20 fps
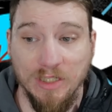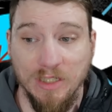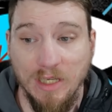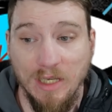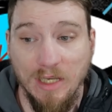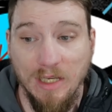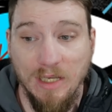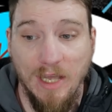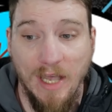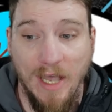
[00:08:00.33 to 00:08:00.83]

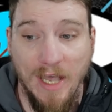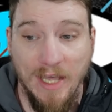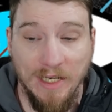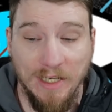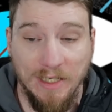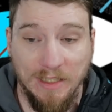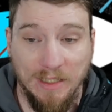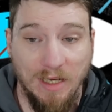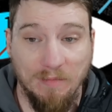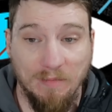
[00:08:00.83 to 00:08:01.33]
and
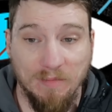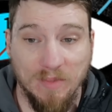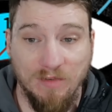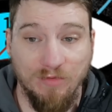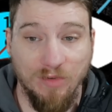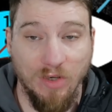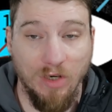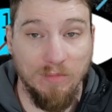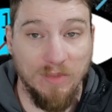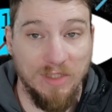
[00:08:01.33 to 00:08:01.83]
it comes
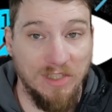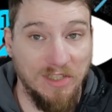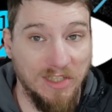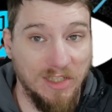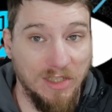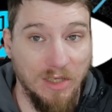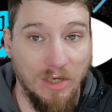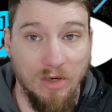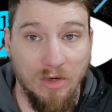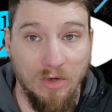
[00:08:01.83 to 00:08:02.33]
from
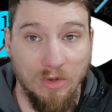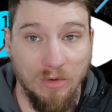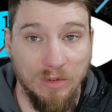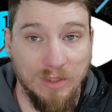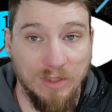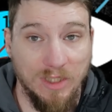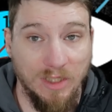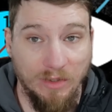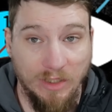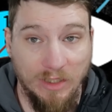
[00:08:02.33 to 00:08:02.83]
Tissot,
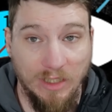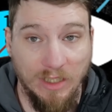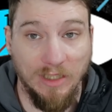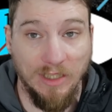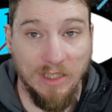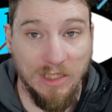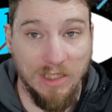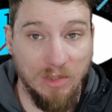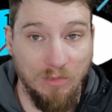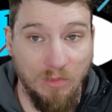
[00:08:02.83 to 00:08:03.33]
so you got that
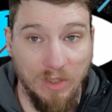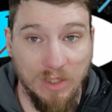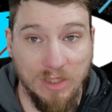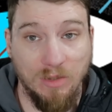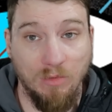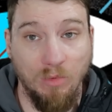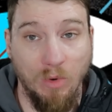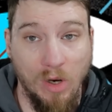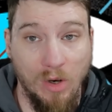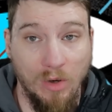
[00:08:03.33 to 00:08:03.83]
Swiss
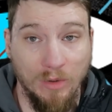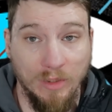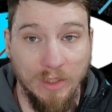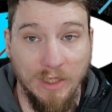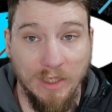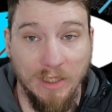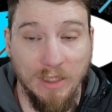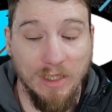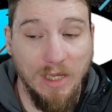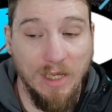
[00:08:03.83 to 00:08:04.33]

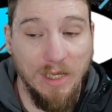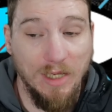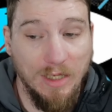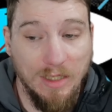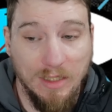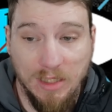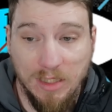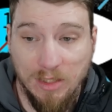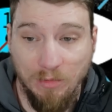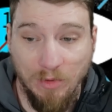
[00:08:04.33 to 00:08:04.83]
quality,
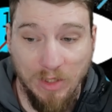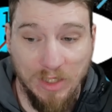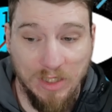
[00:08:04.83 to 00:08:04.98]
Swiss